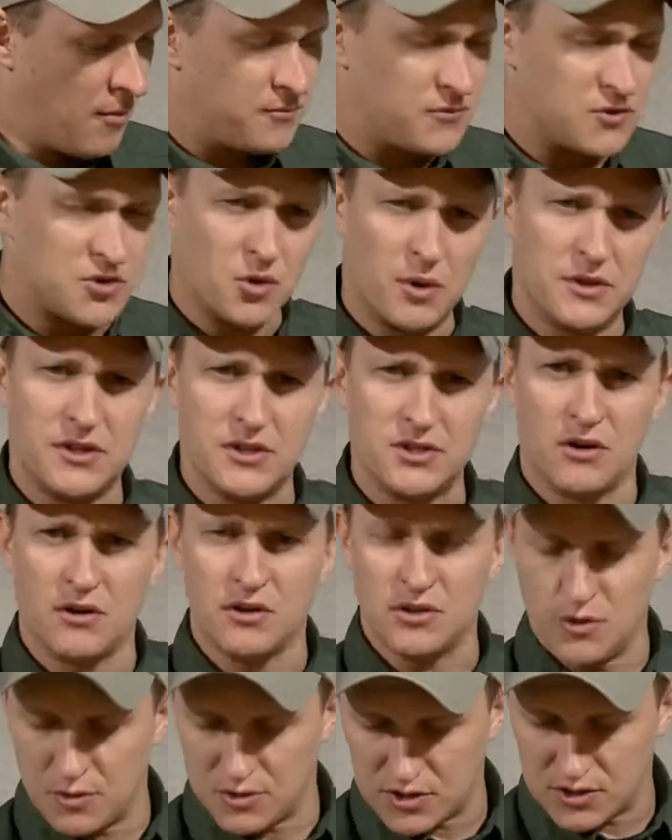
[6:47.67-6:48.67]
So what they
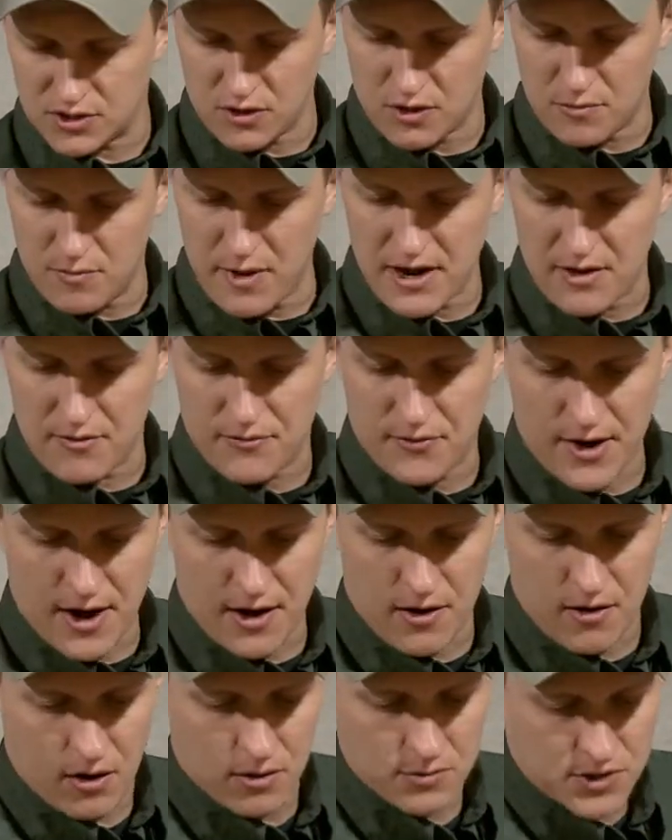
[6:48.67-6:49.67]
started doing is they started making
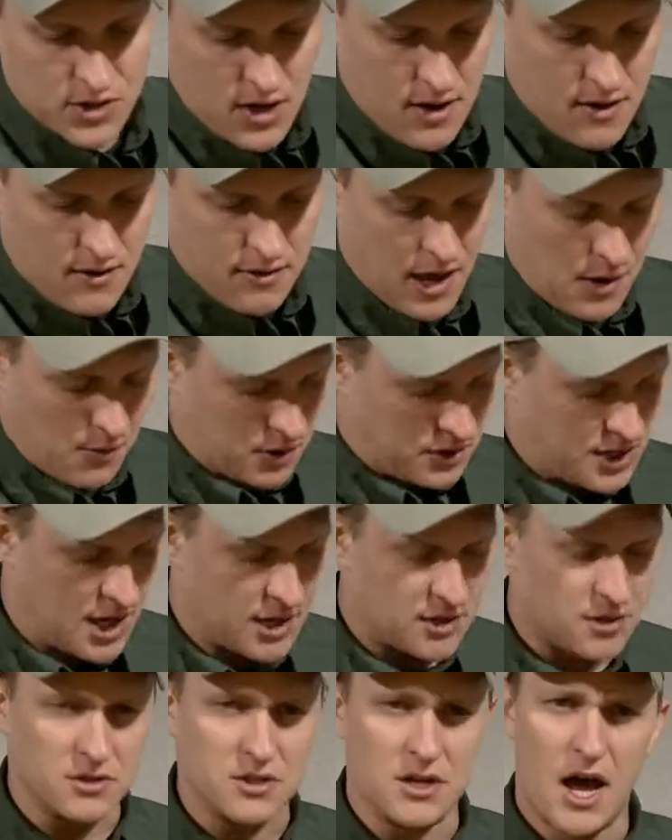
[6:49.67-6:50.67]
firearms that would
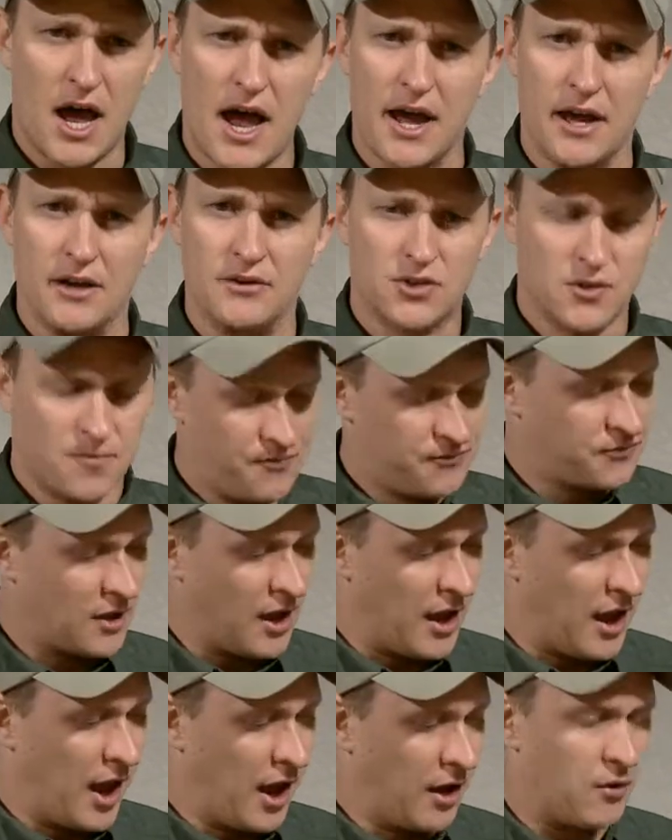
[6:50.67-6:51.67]
take those 9s,
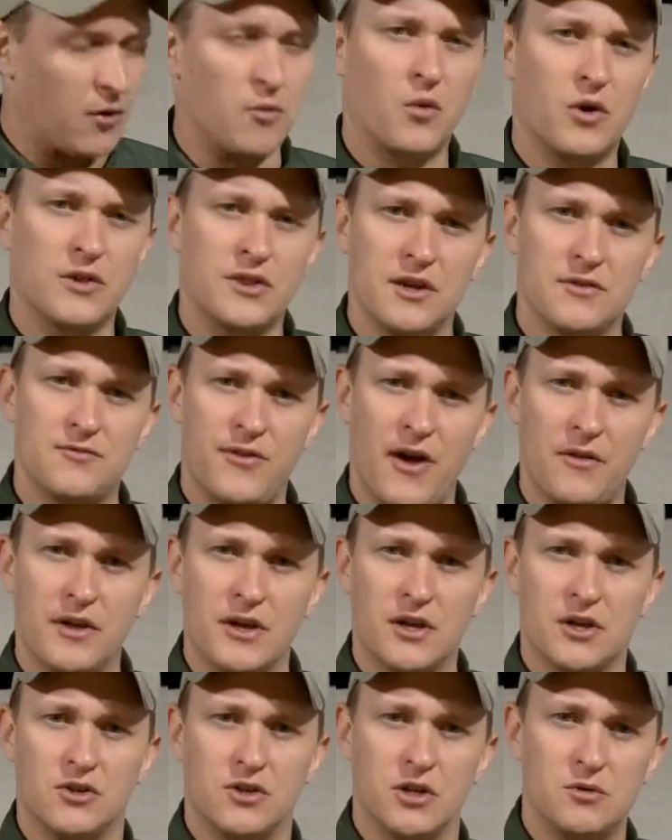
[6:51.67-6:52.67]
and what they found they
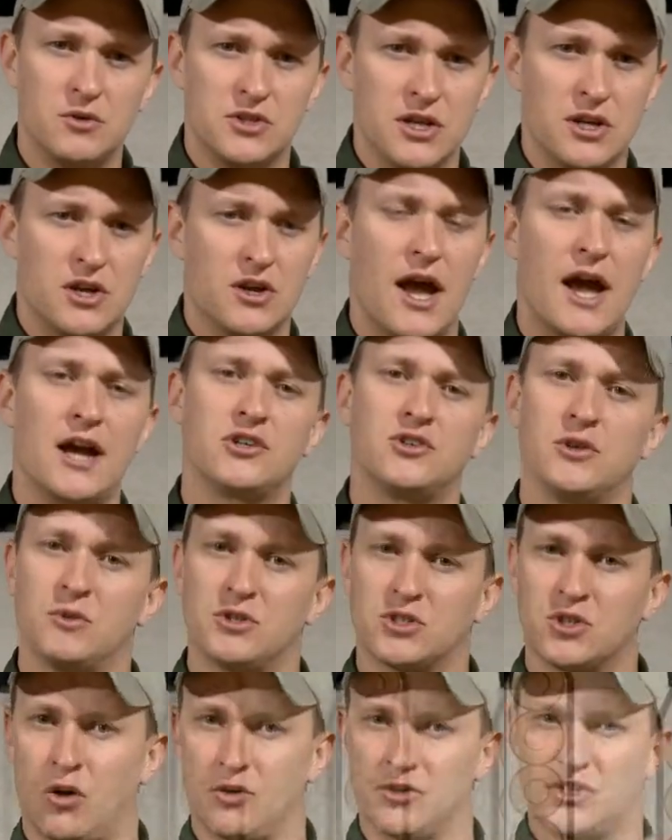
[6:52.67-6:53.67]
could do is they could actually
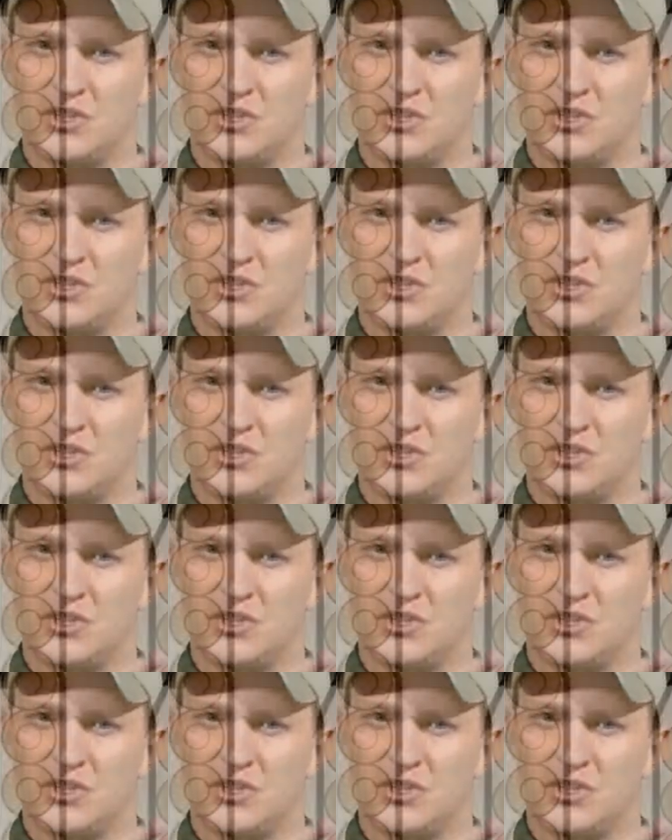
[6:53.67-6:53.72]
what's called